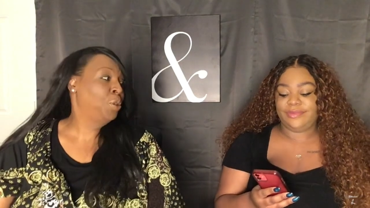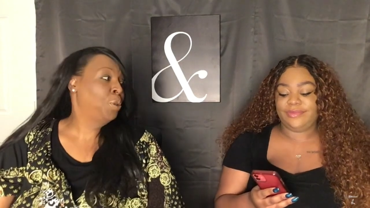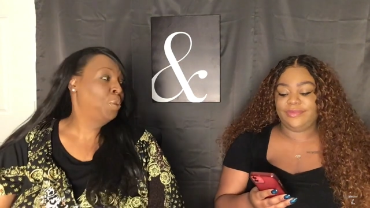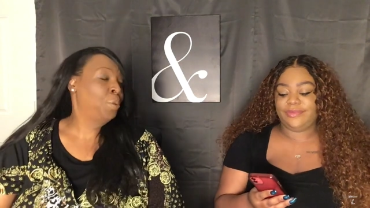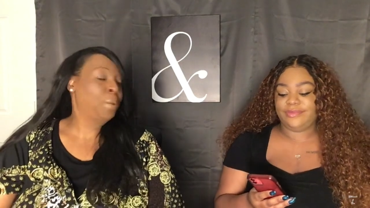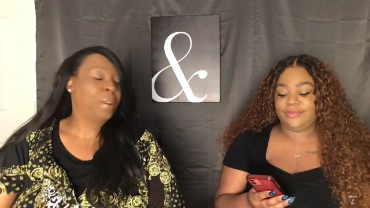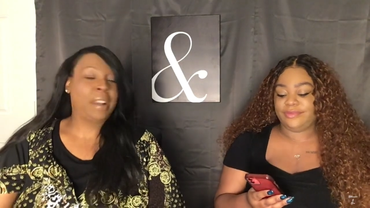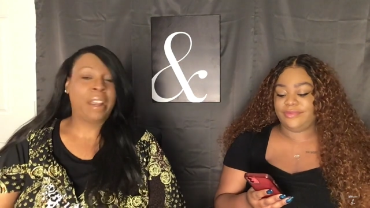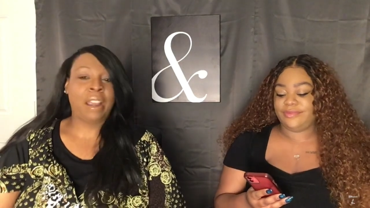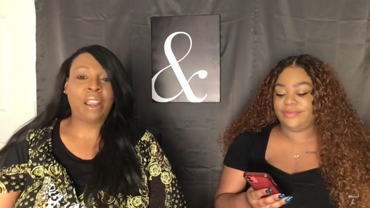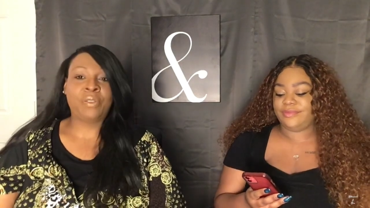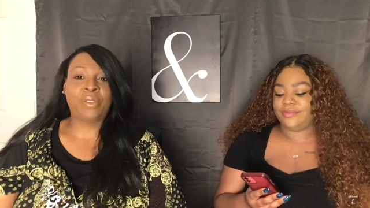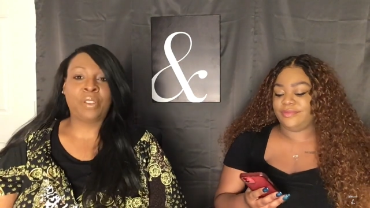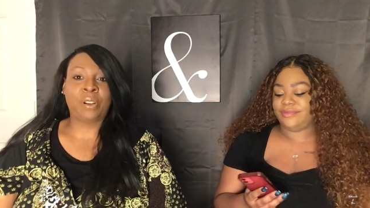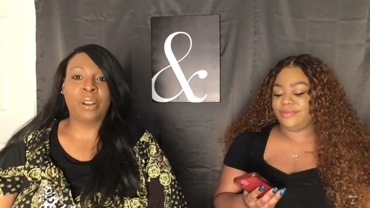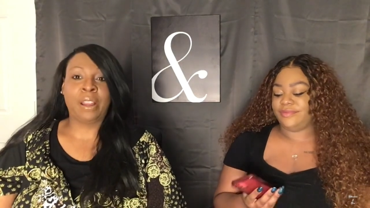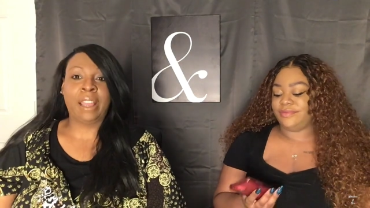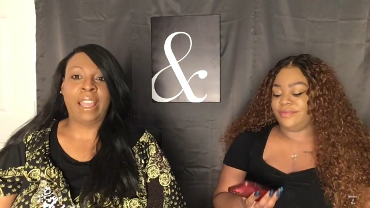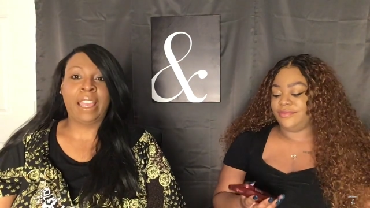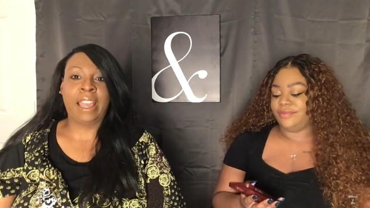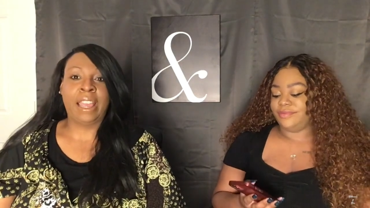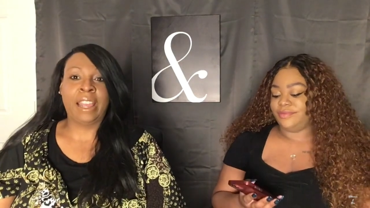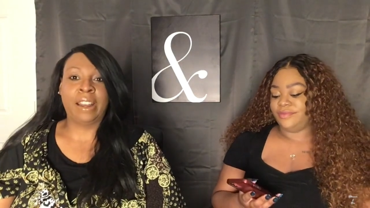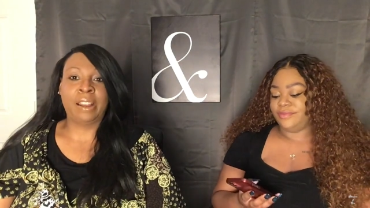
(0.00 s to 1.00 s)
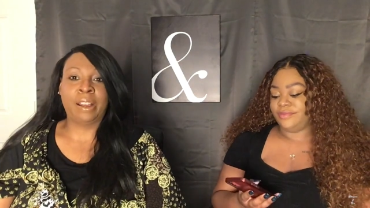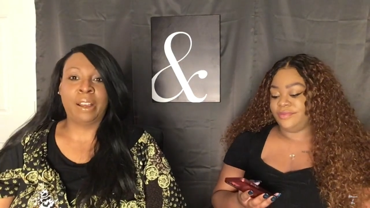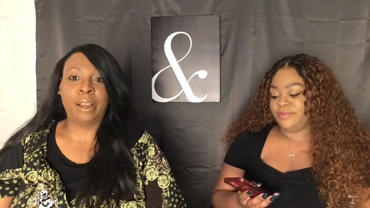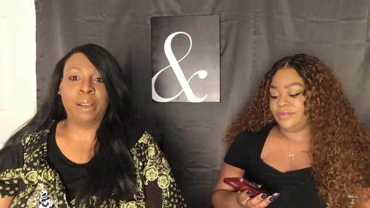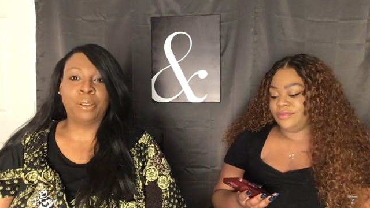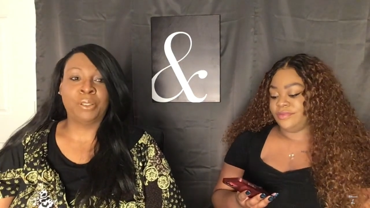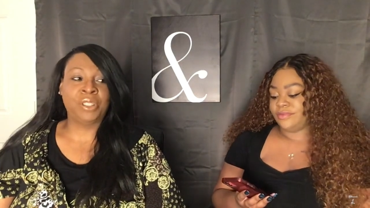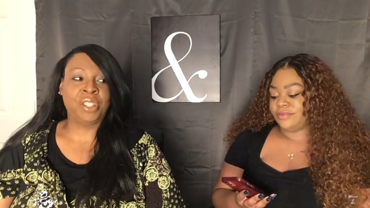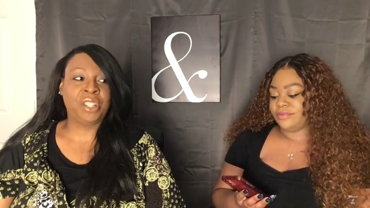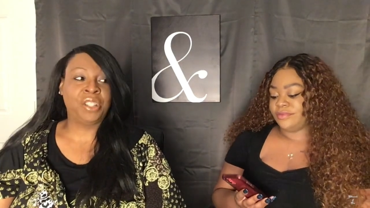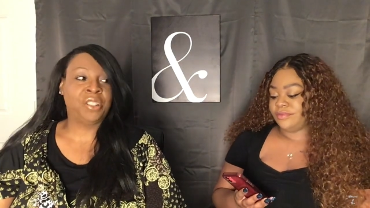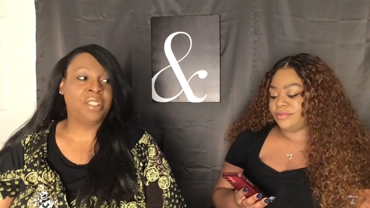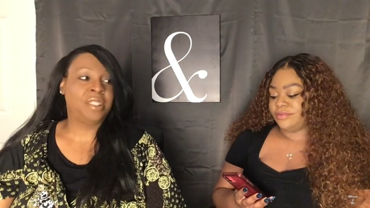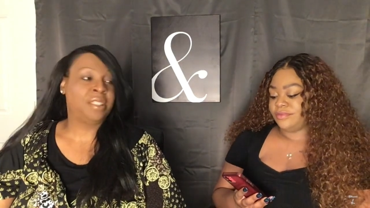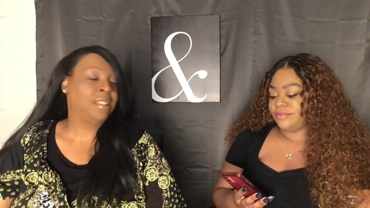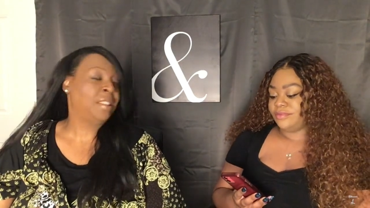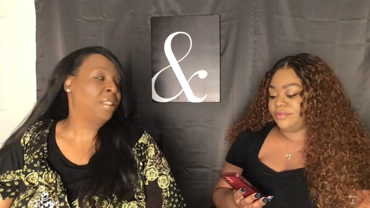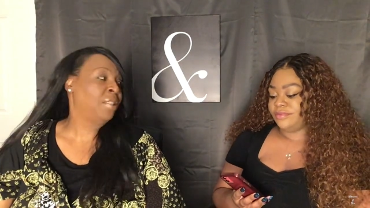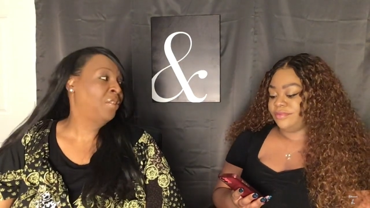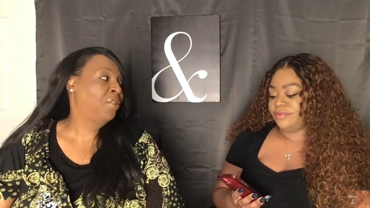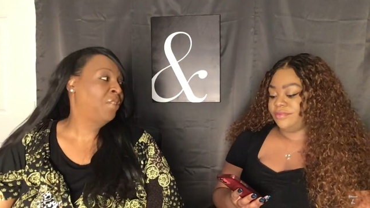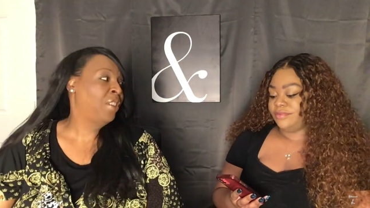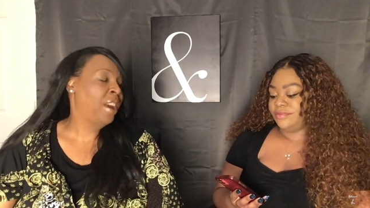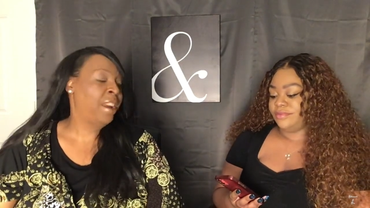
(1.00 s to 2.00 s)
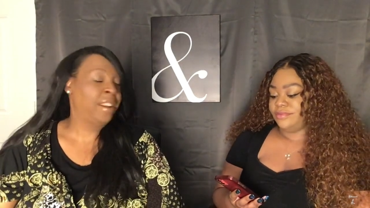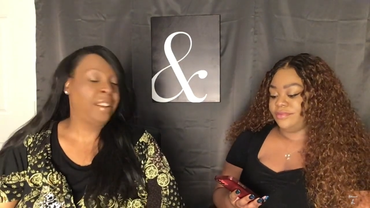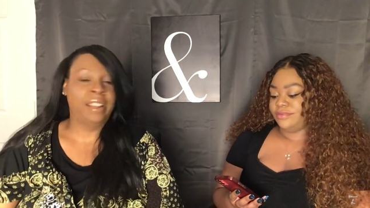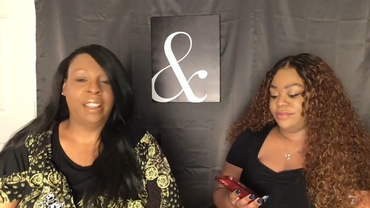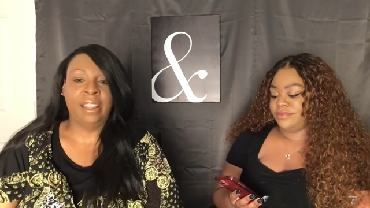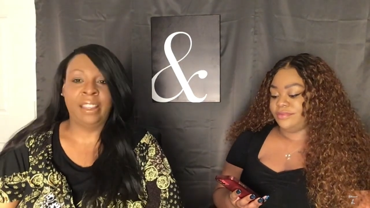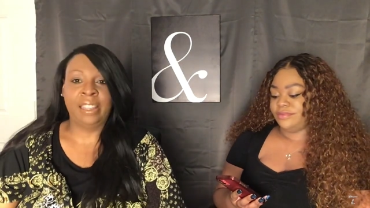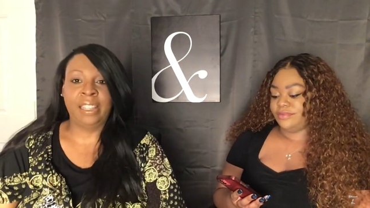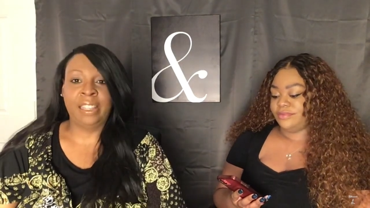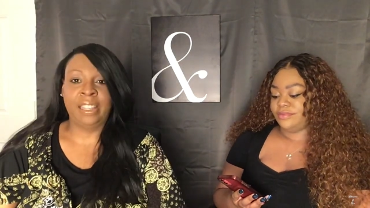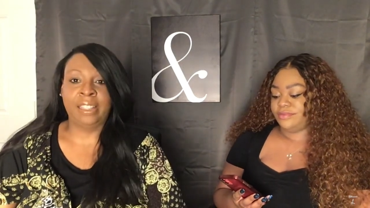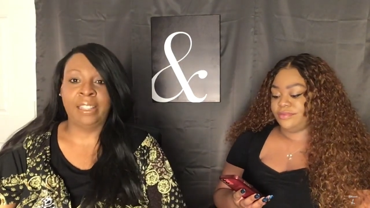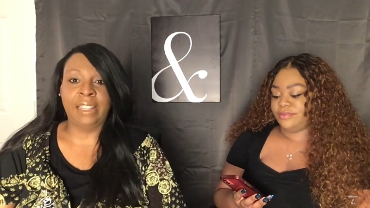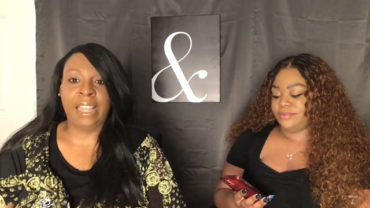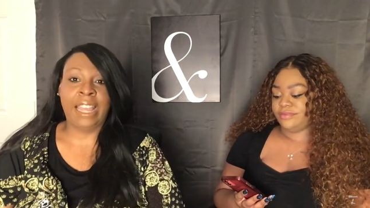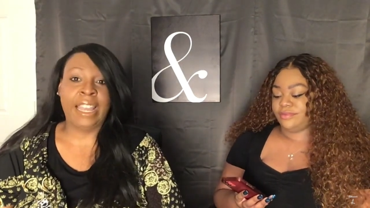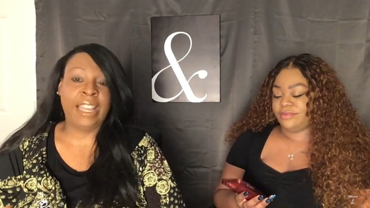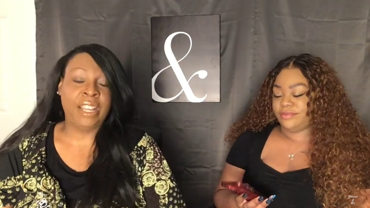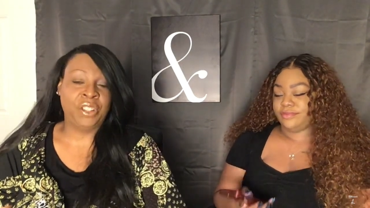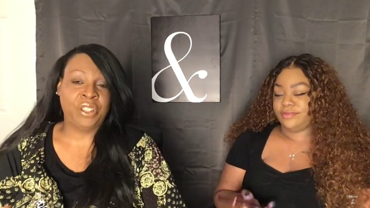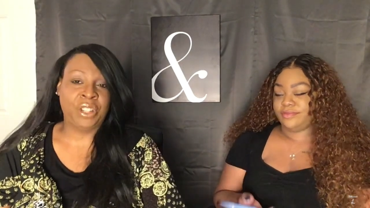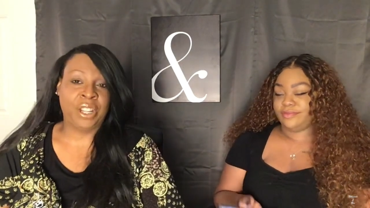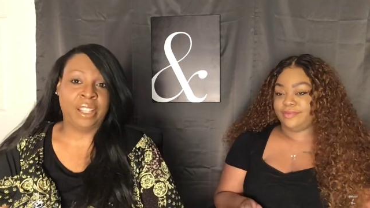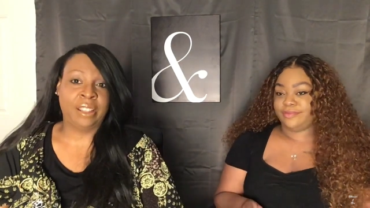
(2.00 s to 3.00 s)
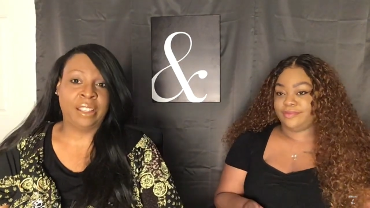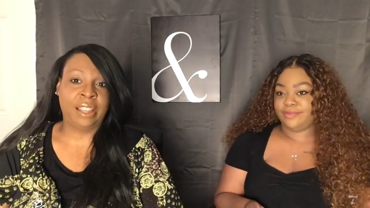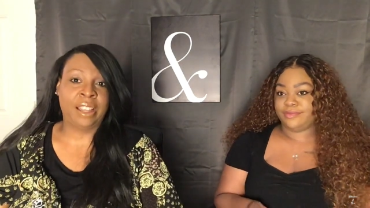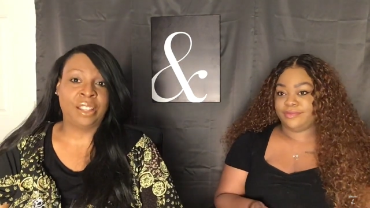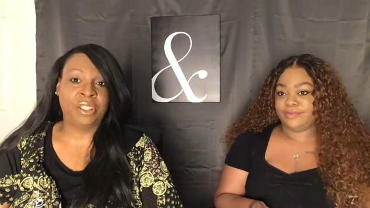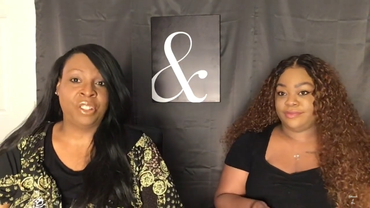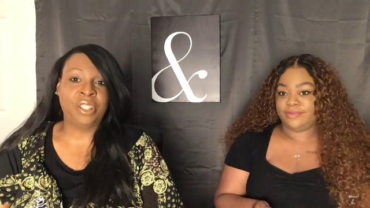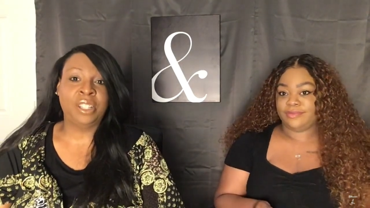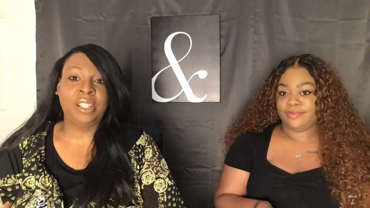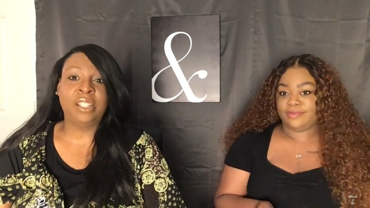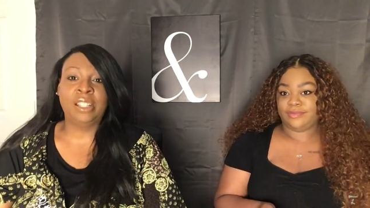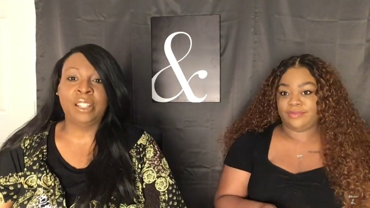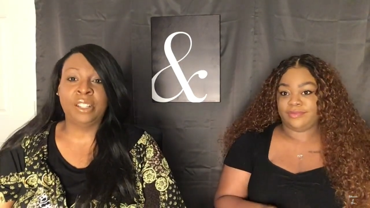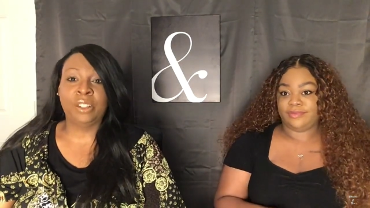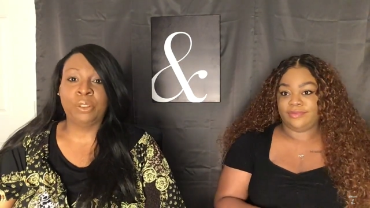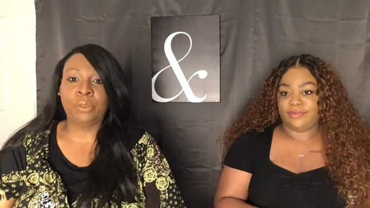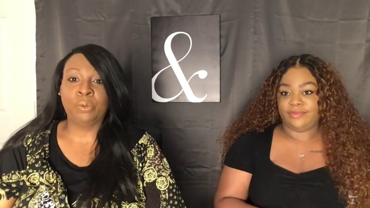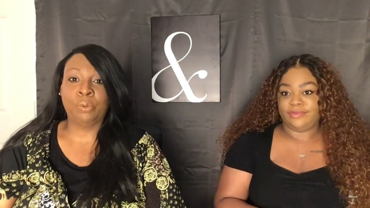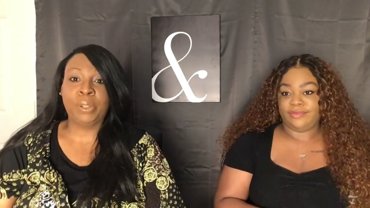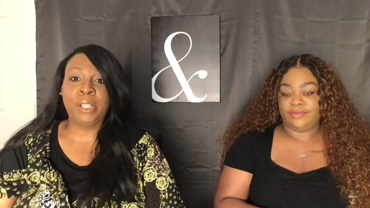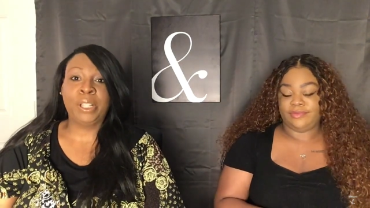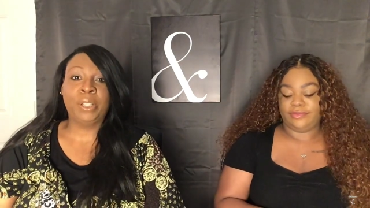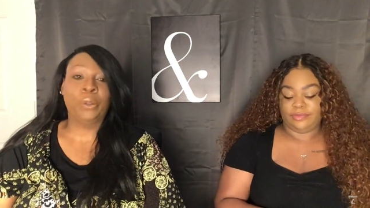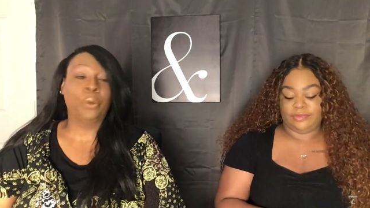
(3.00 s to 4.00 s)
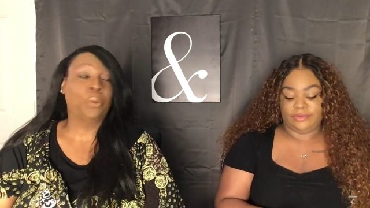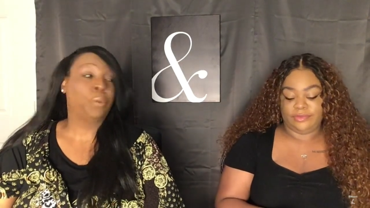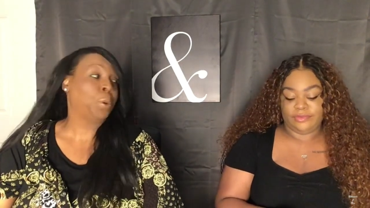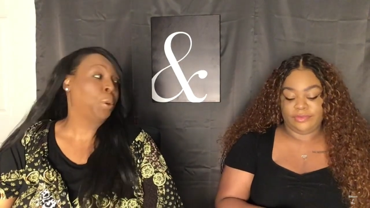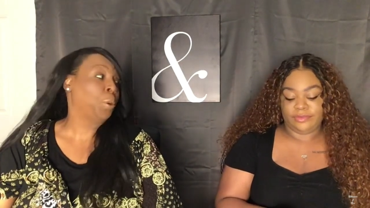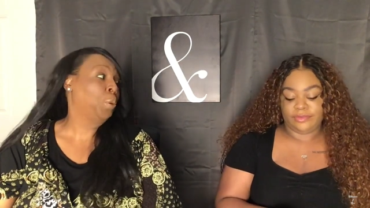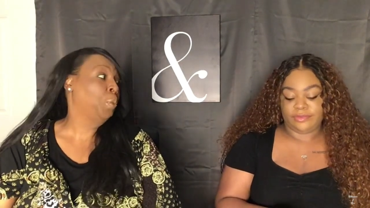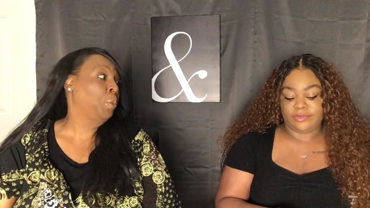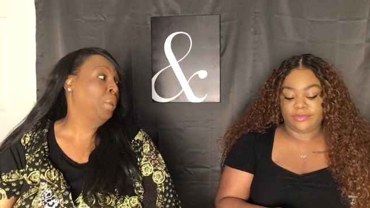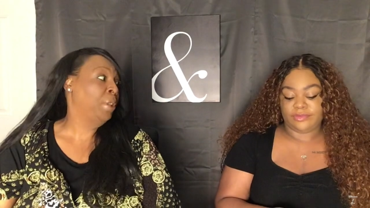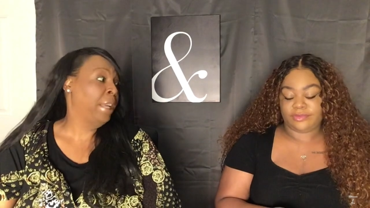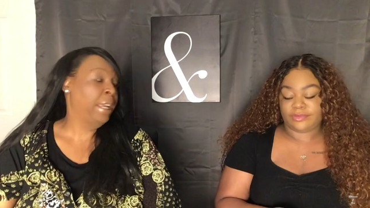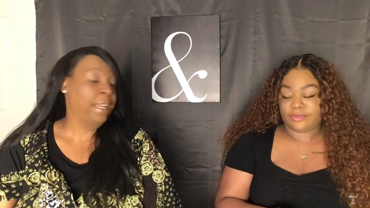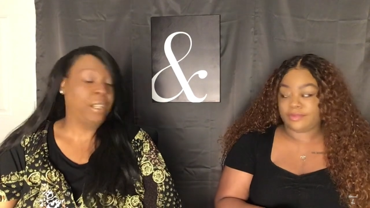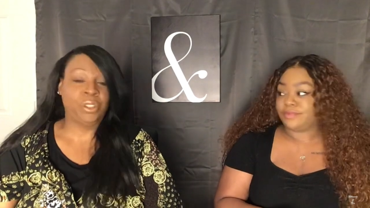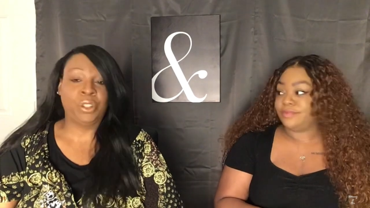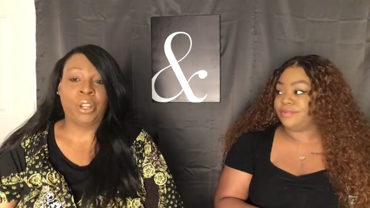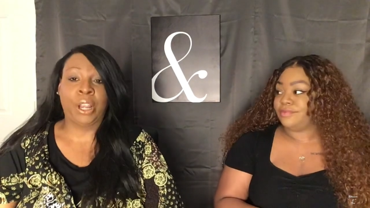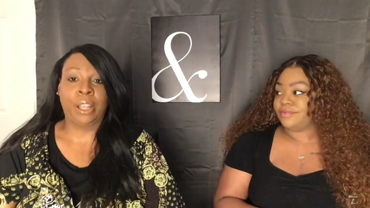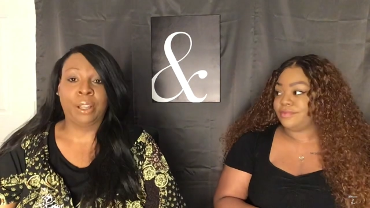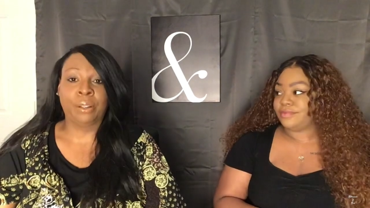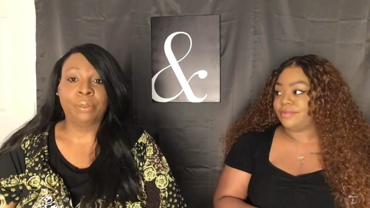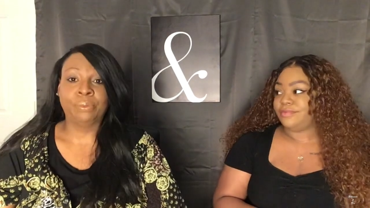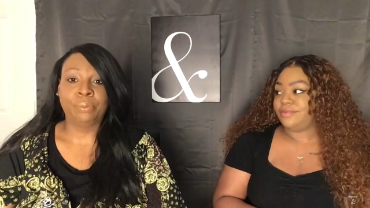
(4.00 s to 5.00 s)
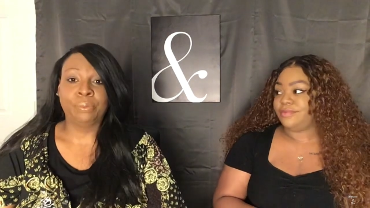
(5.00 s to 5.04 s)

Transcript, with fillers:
Speaker 1: whatever. And uh, she just didn't find that in A J. That she needed to read the room with A J.